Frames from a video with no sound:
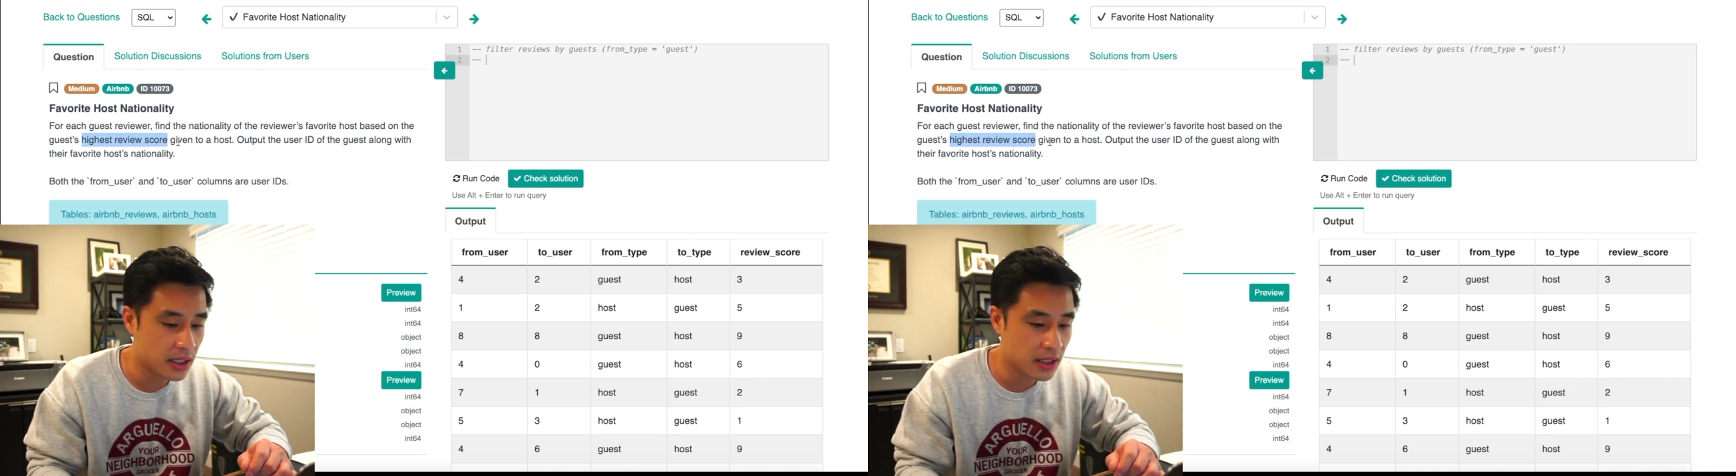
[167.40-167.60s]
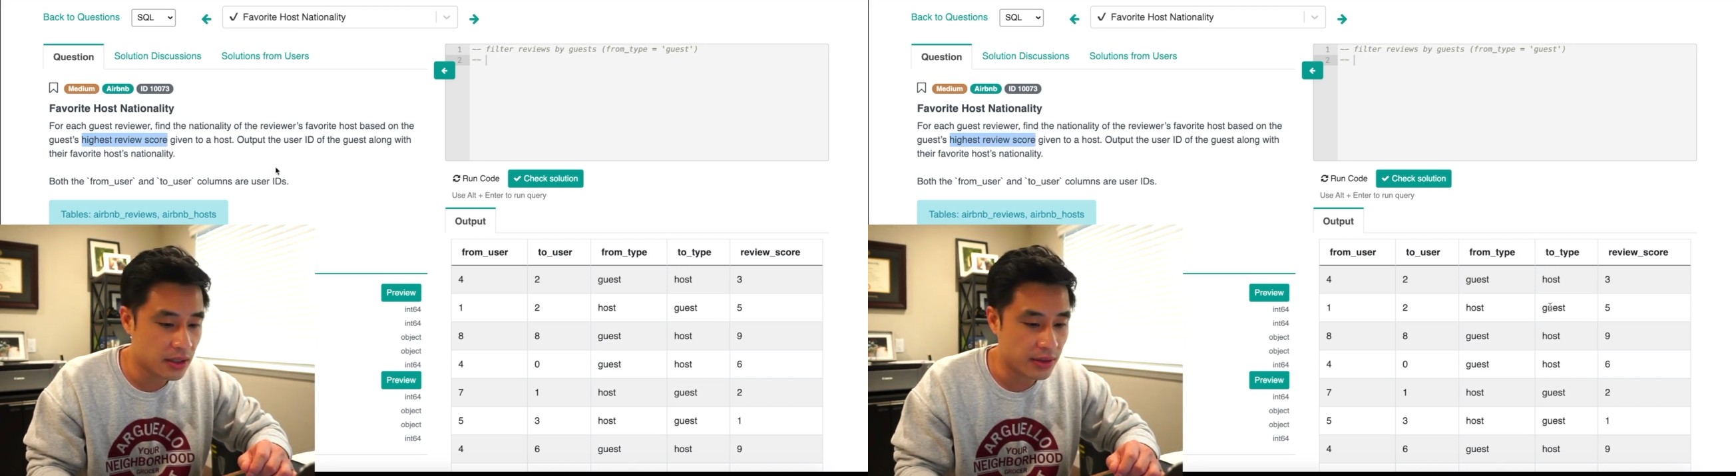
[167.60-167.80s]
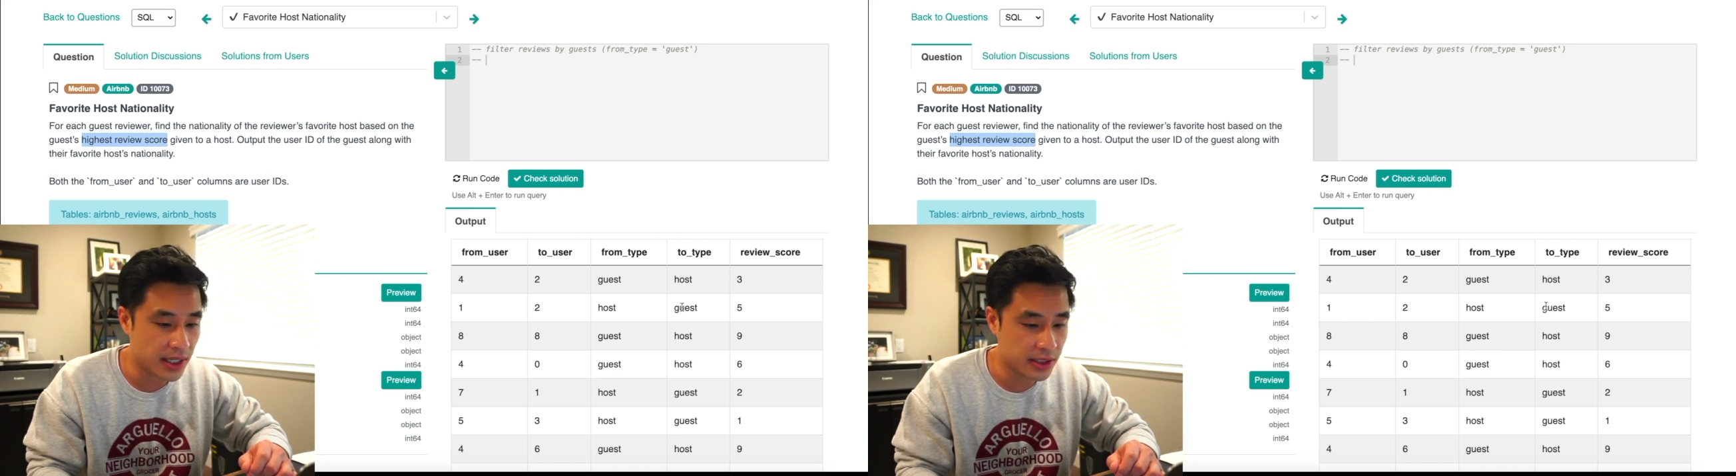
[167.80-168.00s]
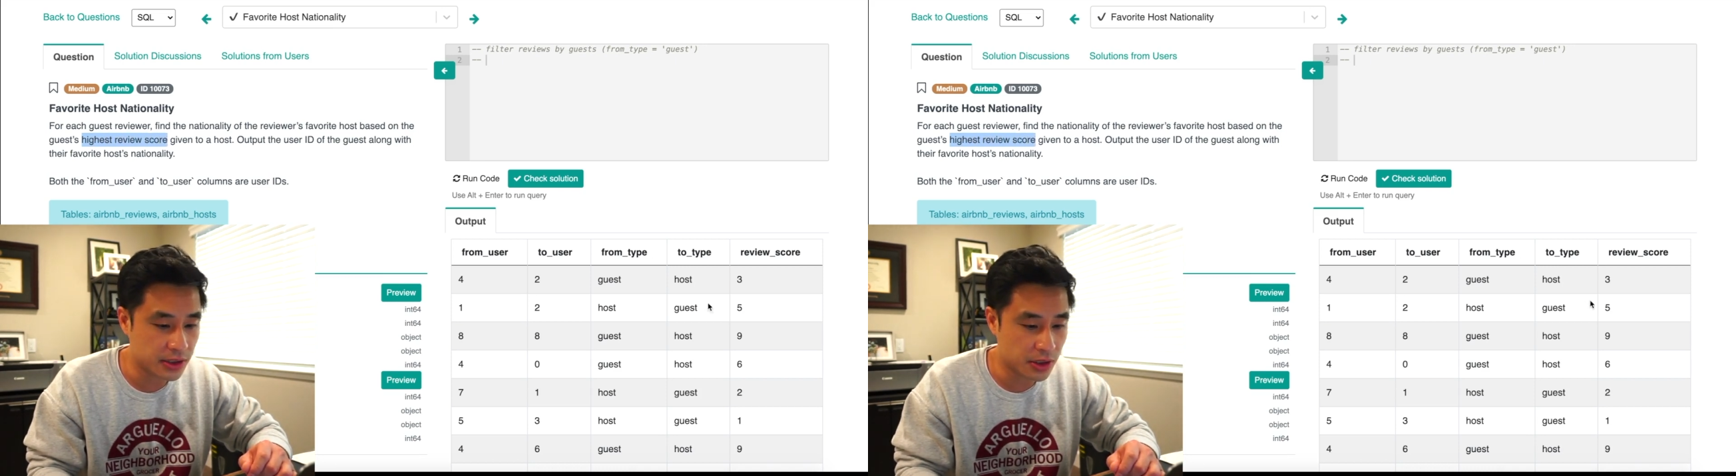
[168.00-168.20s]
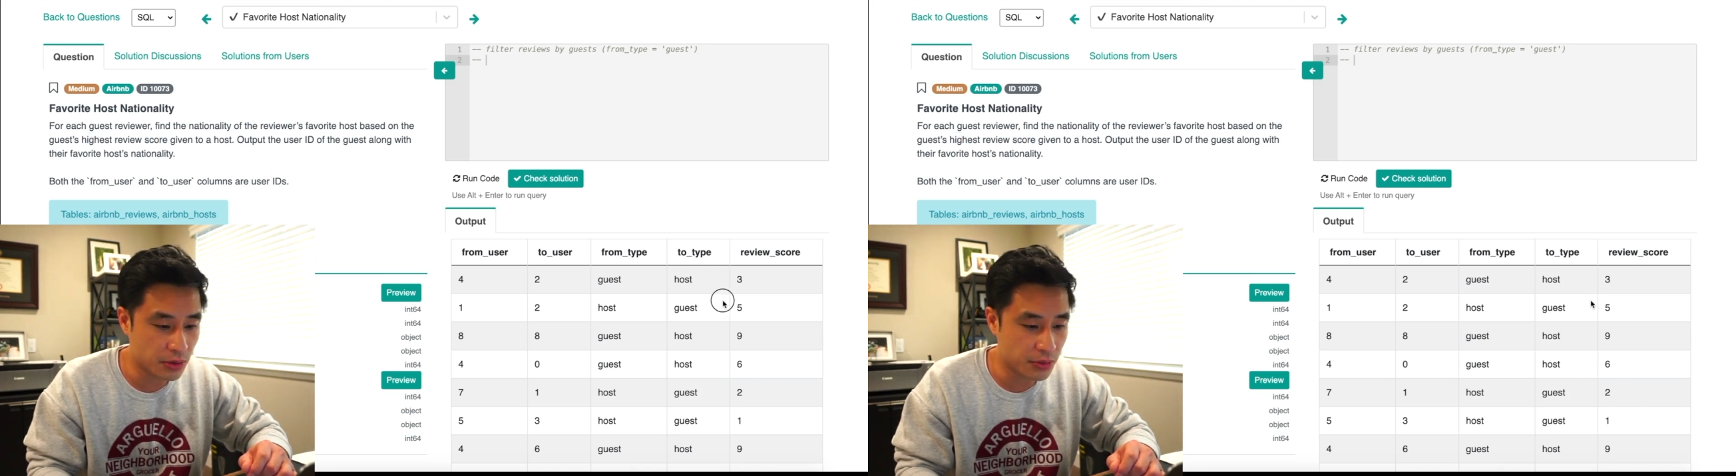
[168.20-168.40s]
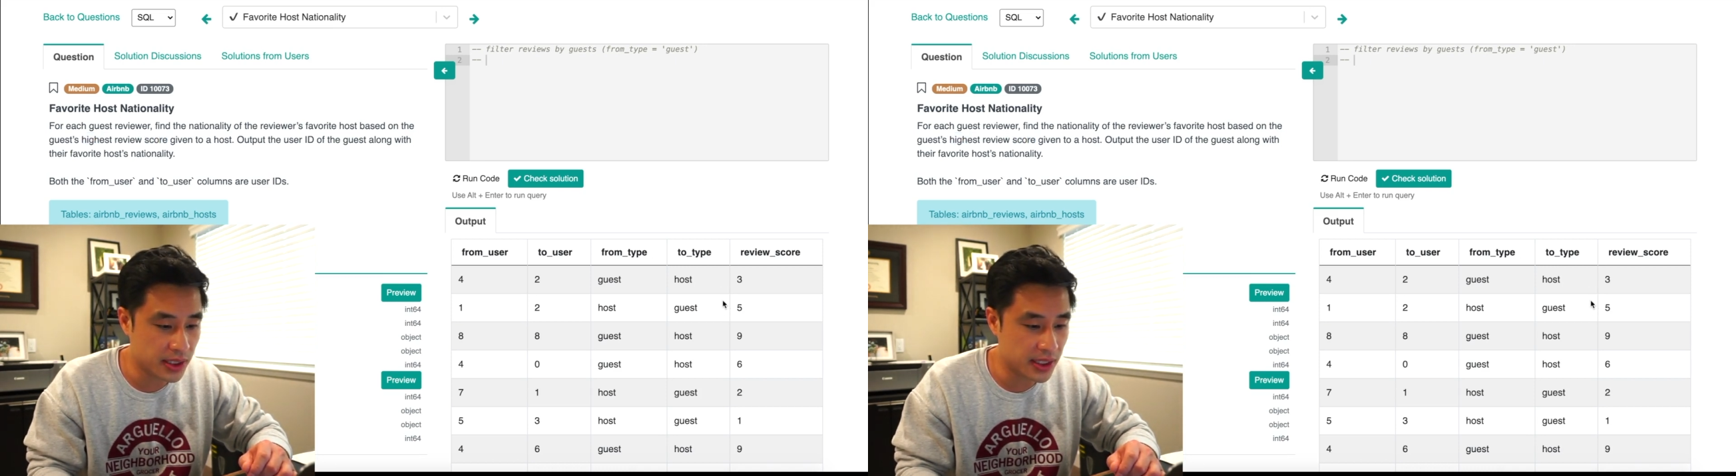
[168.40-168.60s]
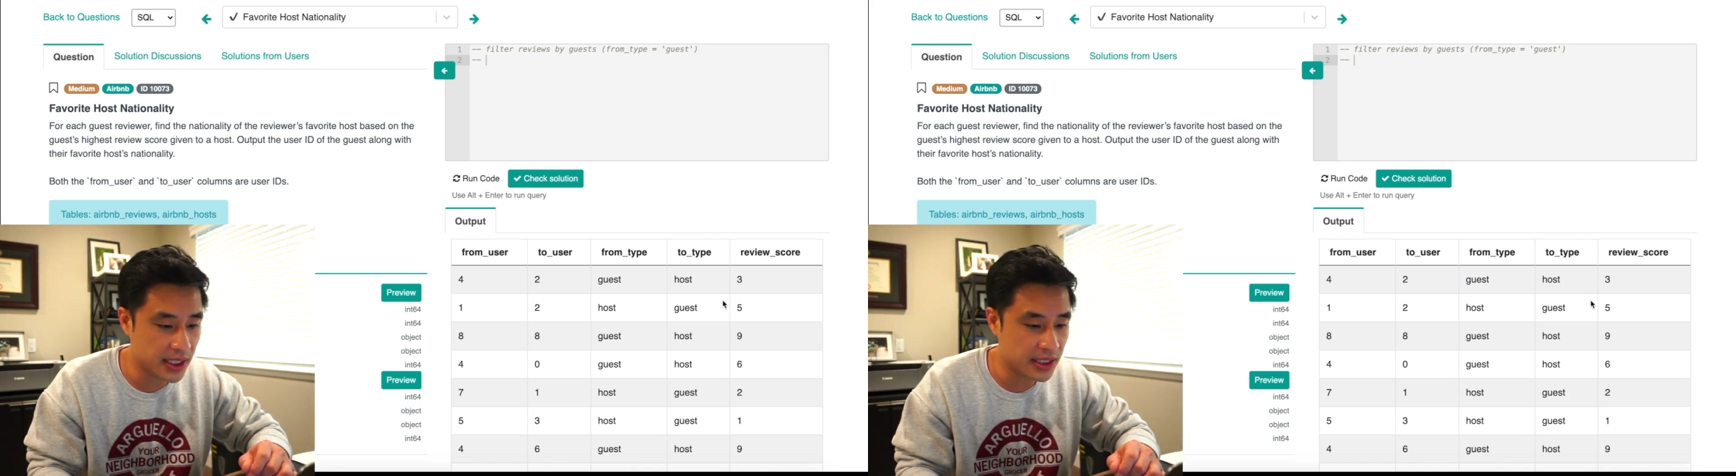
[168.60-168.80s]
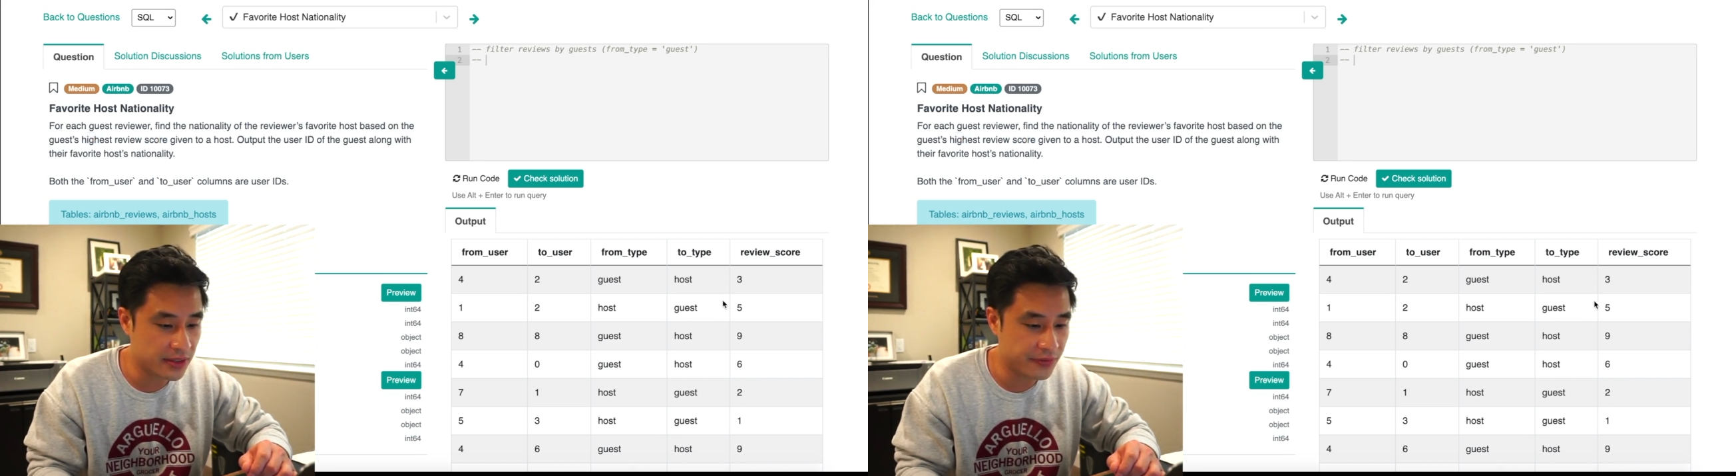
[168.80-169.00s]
right? And so we need to